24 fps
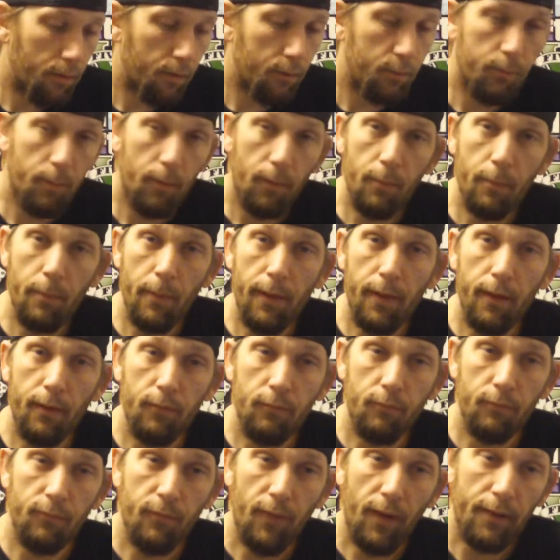It's better
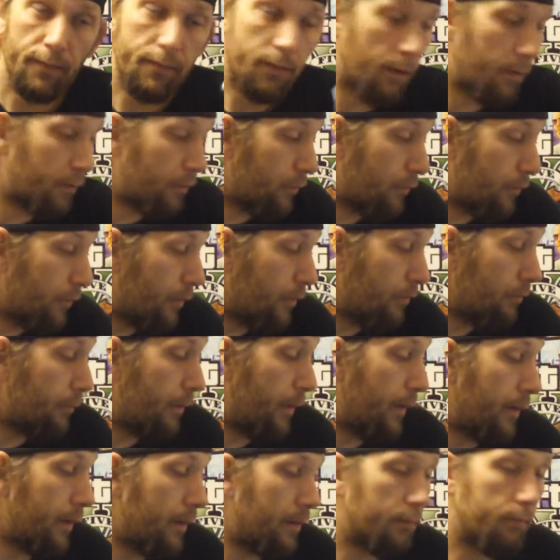paying $5 than
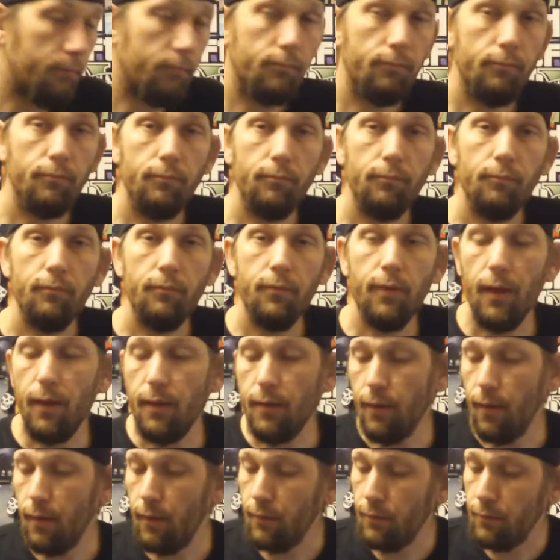paying
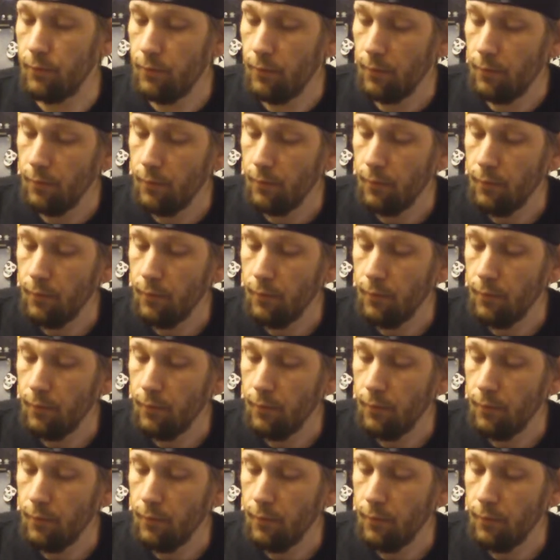$10.